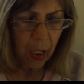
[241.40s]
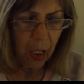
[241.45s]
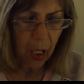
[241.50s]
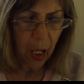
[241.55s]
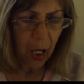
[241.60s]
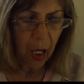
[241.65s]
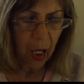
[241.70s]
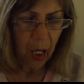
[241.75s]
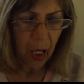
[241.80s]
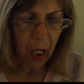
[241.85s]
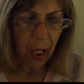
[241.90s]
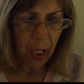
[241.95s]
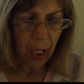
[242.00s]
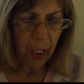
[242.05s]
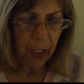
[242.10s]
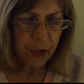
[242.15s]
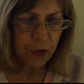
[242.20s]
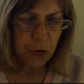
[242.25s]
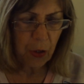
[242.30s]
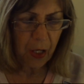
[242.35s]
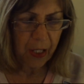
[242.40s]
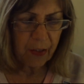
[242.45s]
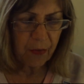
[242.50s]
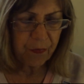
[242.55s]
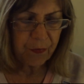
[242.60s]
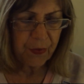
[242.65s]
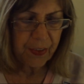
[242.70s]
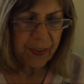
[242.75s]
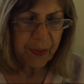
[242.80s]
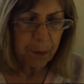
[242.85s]
try to
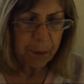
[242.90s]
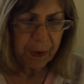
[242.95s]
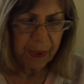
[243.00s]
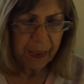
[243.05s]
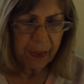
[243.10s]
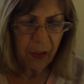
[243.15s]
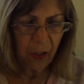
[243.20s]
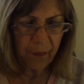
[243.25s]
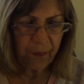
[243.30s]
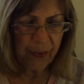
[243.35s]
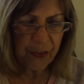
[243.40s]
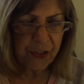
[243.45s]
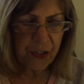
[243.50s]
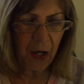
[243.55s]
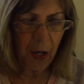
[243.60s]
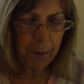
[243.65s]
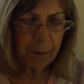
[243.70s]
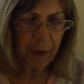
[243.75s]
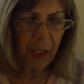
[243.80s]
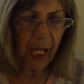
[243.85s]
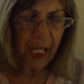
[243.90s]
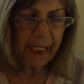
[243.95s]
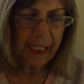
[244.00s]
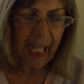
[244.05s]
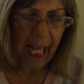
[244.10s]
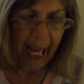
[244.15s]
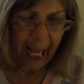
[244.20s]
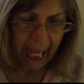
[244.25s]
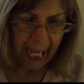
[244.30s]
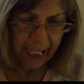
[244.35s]
fit them in on the top line
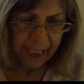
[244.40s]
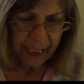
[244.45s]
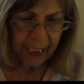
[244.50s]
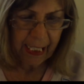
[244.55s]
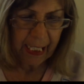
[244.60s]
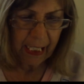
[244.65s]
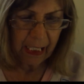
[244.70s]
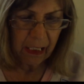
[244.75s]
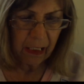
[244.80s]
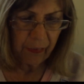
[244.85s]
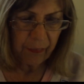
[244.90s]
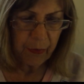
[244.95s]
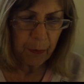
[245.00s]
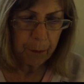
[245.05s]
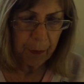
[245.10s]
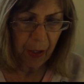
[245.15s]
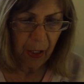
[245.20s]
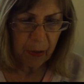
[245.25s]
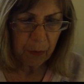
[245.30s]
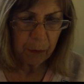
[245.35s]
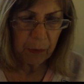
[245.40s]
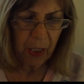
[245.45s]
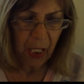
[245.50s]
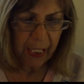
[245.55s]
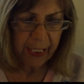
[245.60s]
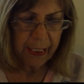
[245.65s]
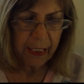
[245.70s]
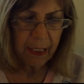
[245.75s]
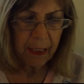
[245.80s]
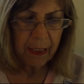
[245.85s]
and again on the bottom
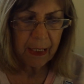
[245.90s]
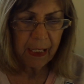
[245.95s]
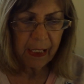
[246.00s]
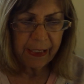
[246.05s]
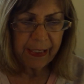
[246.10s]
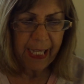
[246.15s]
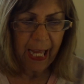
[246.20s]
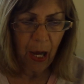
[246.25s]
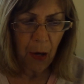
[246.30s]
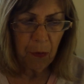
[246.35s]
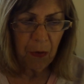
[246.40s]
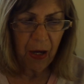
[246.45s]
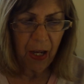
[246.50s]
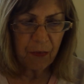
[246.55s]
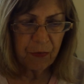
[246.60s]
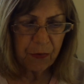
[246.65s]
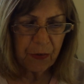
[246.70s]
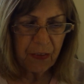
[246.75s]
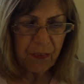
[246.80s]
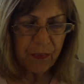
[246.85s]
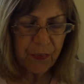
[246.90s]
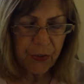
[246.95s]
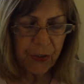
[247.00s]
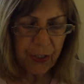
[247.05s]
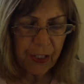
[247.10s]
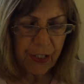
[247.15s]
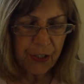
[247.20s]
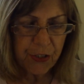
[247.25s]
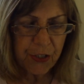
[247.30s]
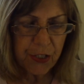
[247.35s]
line. Now I've
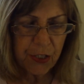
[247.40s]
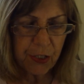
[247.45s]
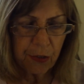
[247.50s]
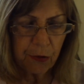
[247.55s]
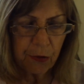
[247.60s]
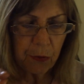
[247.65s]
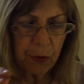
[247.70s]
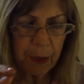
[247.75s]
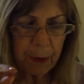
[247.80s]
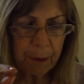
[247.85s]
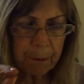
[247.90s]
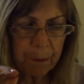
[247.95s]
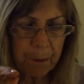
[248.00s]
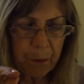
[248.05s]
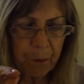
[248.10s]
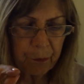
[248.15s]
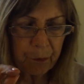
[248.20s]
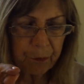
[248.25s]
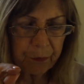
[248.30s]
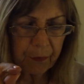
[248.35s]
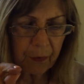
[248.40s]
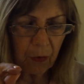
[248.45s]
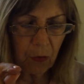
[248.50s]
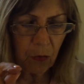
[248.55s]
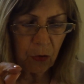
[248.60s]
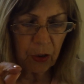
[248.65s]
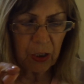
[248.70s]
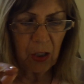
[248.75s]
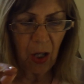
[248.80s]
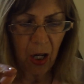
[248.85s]
reverted to,
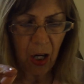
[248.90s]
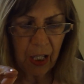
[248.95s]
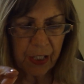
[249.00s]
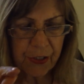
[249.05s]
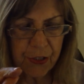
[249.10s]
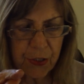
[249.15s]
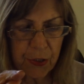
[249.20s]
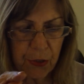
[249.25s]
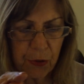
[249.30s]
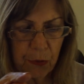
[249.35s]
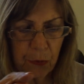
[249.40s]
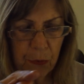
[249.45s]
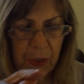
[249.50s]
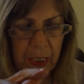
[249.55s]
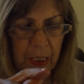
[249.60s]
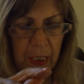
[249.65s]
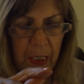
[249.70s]
or gone to,